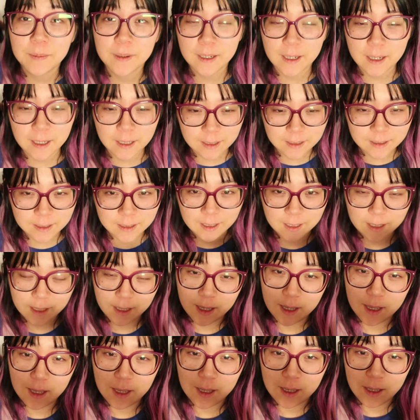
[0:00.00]
Oh my gosh.
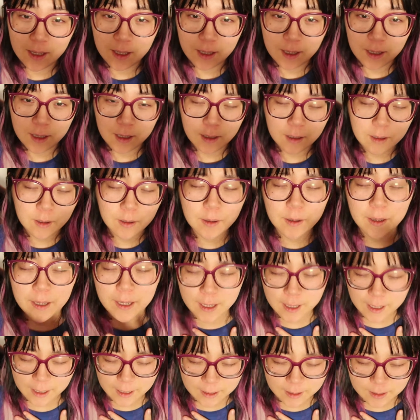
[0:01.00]
Oh my
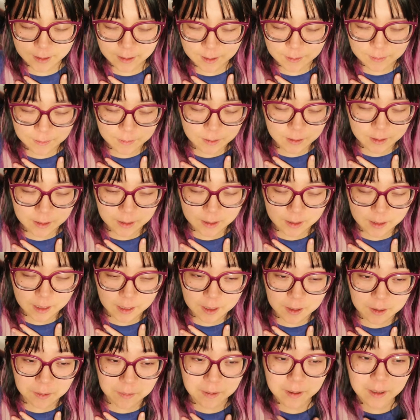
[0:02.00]
gosh. I was just
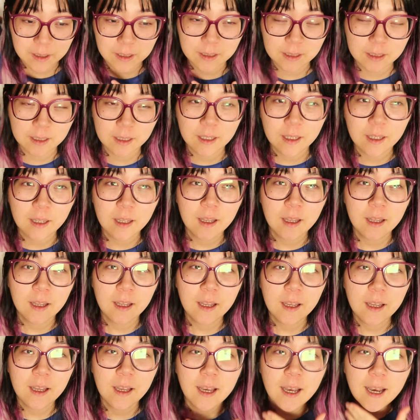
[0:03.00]
thinking about it.
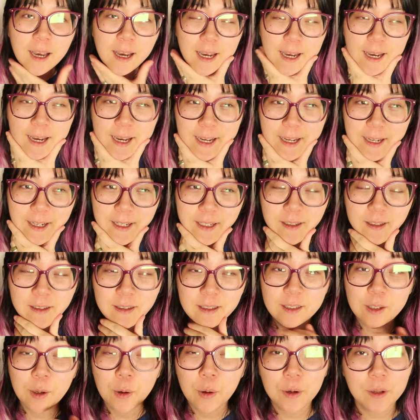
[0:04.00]
I
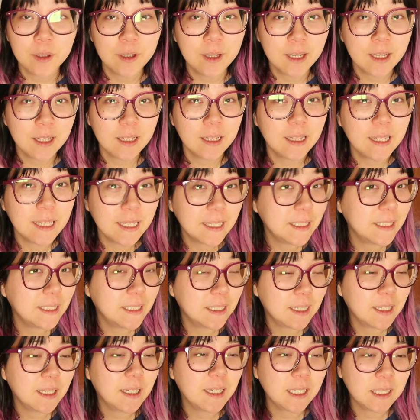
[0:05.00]
totally
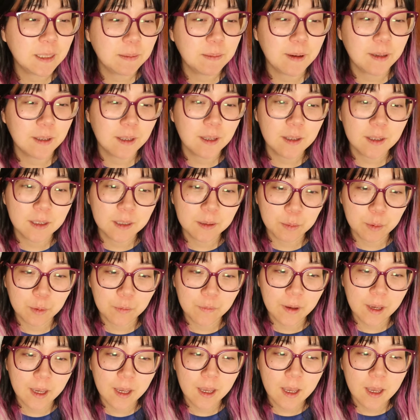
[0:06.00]
least expected this
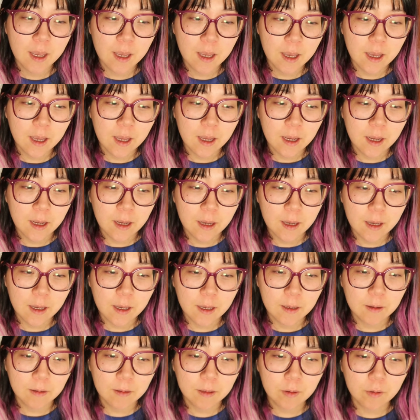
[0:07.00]
movie.
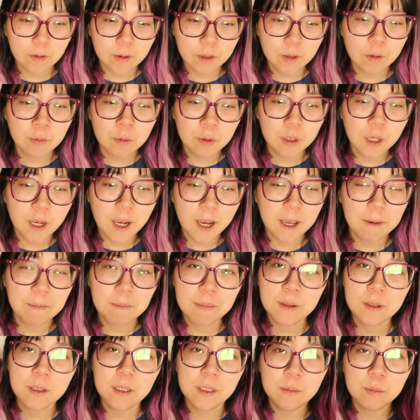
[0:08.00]
There was so much
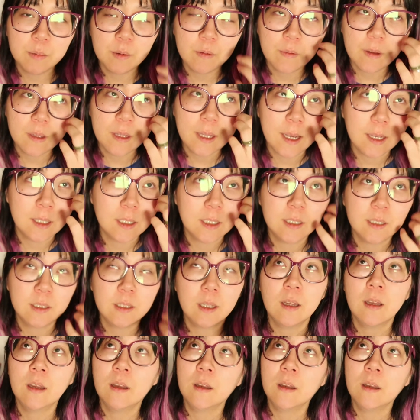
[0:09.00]
hype in this movie that I just,